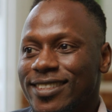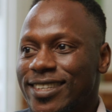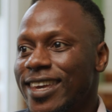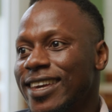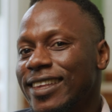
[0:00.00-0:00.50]

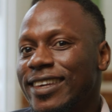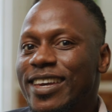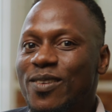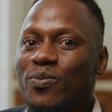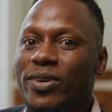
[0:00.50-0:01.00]
Seeing
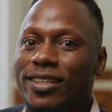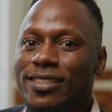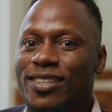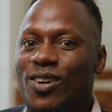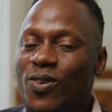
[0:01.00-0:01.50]
the
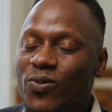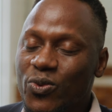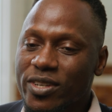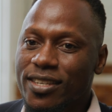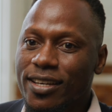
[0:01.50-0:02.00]
impact
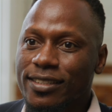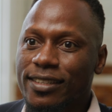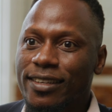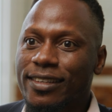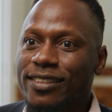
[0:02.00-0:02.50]
of research
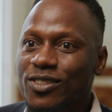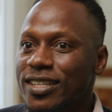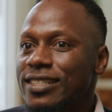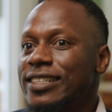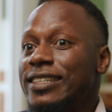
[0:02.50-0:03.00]

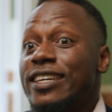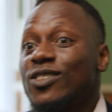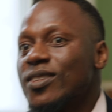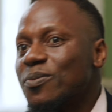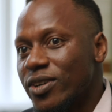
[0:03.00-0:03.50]
translating
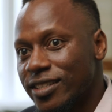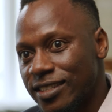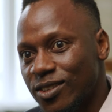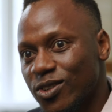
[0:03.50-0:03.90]
into the policy